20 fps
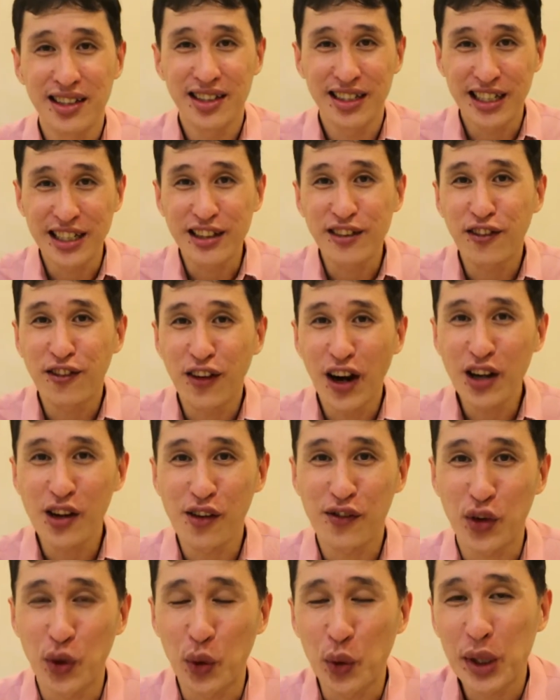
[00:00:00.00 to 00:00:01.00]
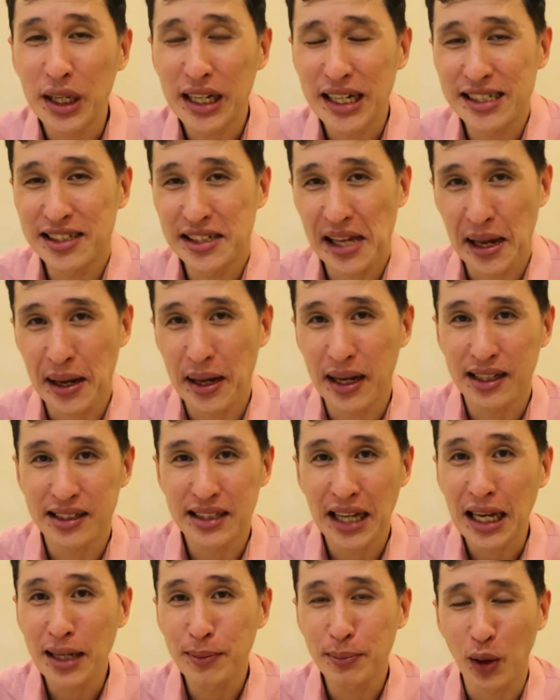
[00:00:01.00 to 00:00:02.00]
In front of you is a
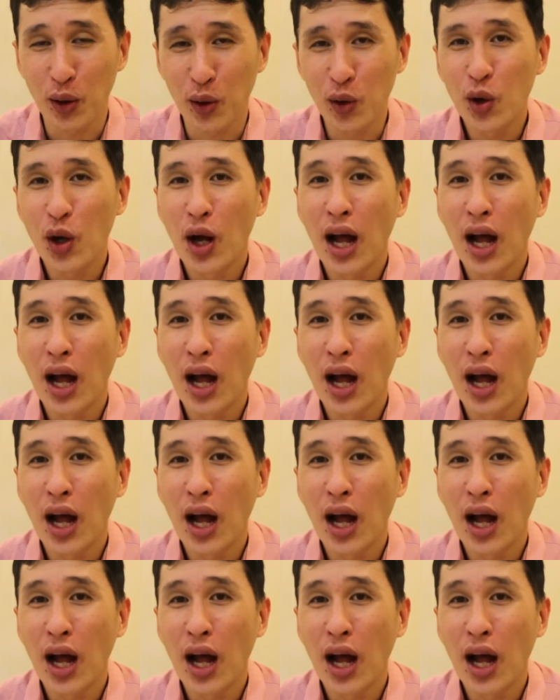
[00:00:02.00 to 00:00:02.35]
table